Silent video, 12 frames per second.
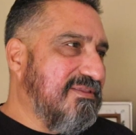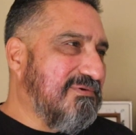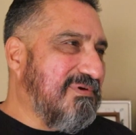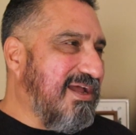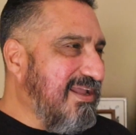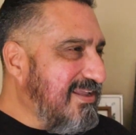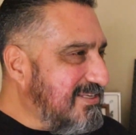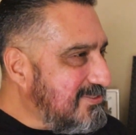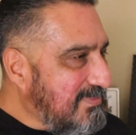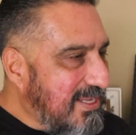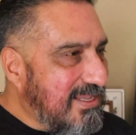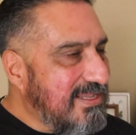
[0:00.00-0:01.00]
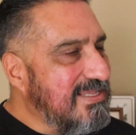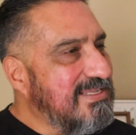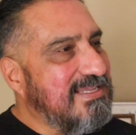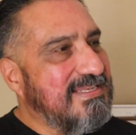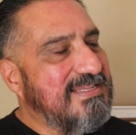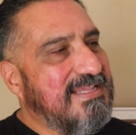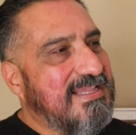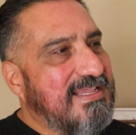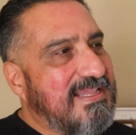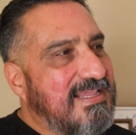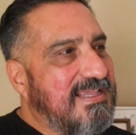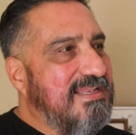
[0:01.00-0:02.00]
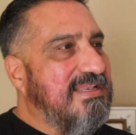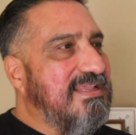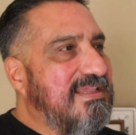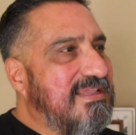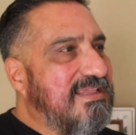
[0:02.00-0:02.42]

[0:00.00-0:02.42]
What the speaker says: the riots, man, you